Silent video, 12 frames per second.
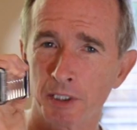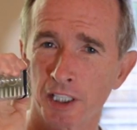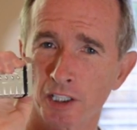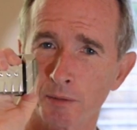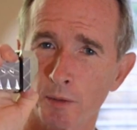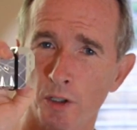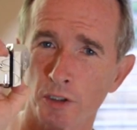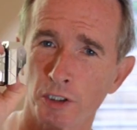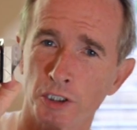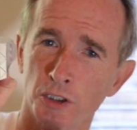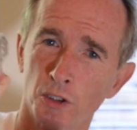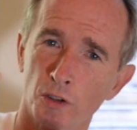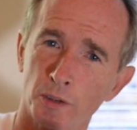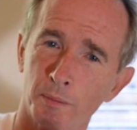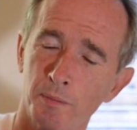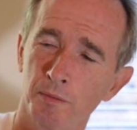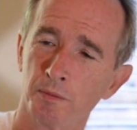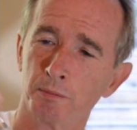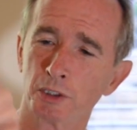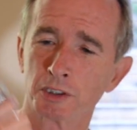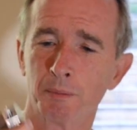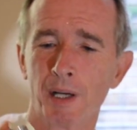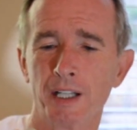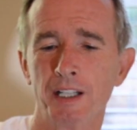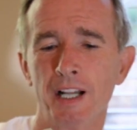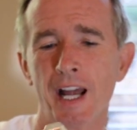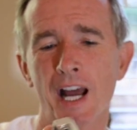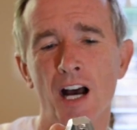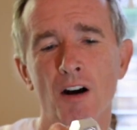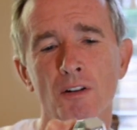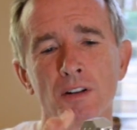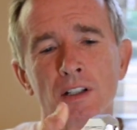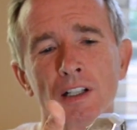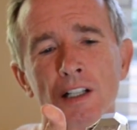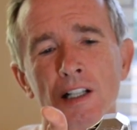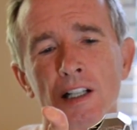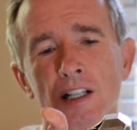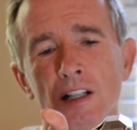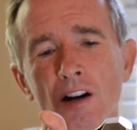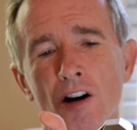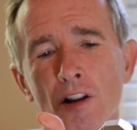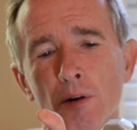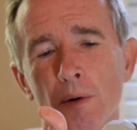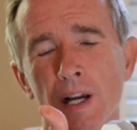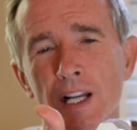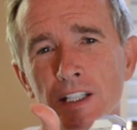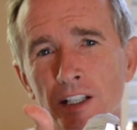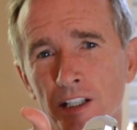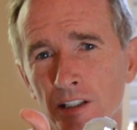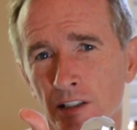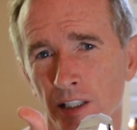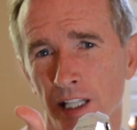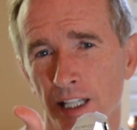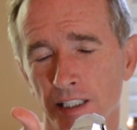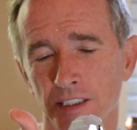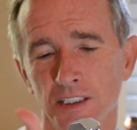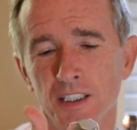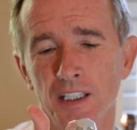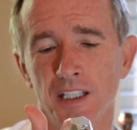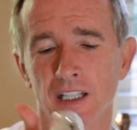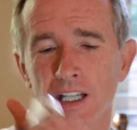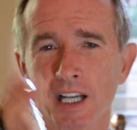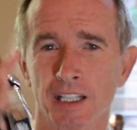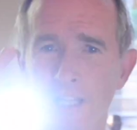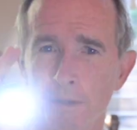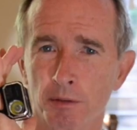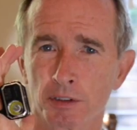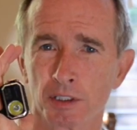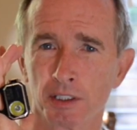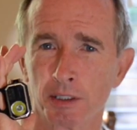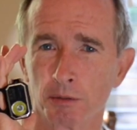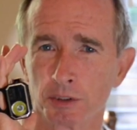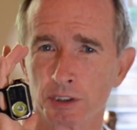particular mode, you just push the button down all the way till it clicks, and it will